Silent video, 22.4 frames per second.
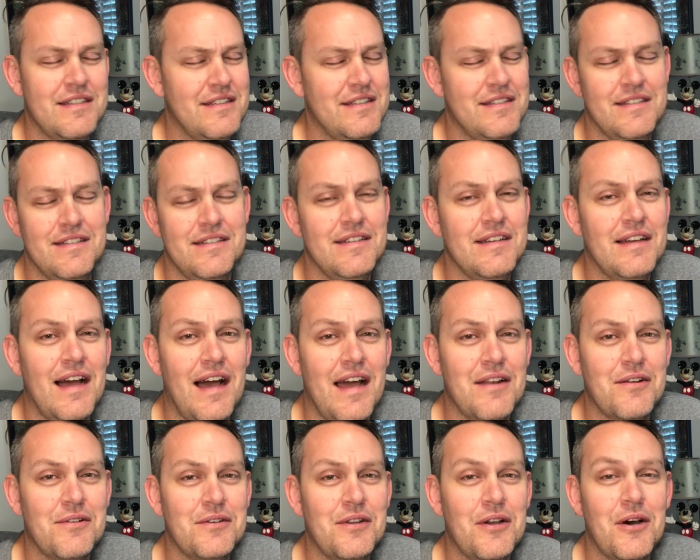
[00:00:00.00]
Uh, I
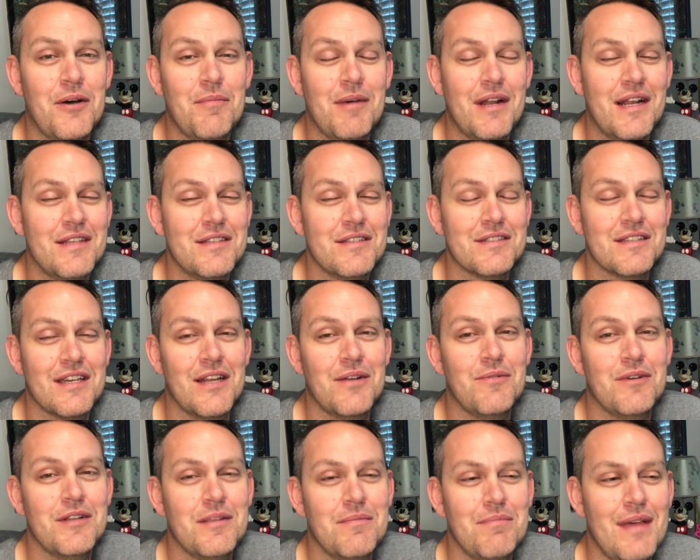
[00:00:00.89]
don't know, but I just kind of
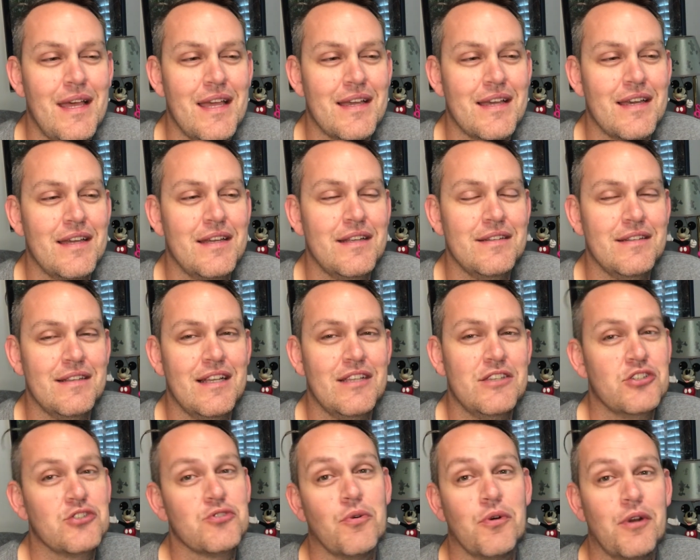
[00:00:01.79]
wanted to make it.
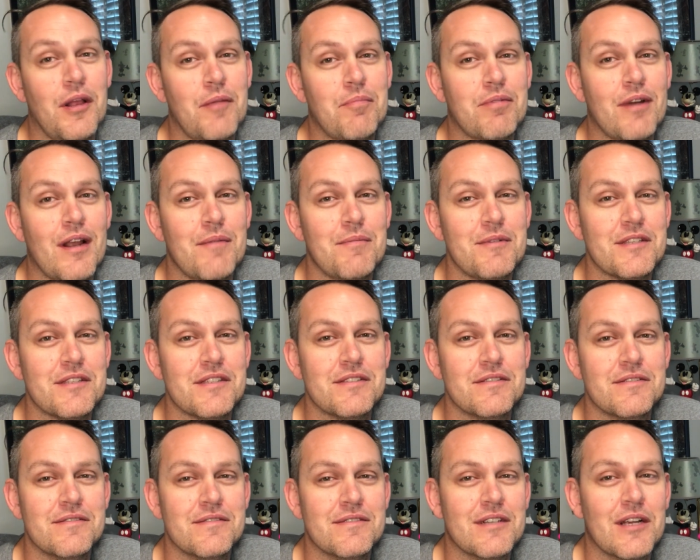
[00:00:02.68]
It's short, I
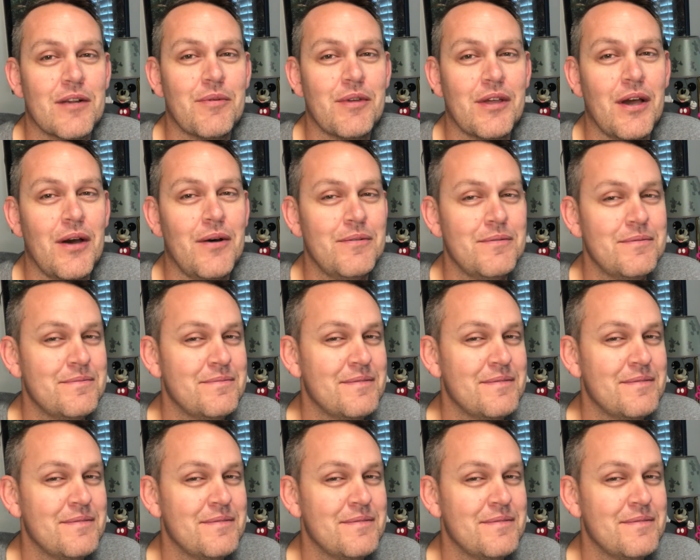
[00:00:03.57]
promise. Here we go.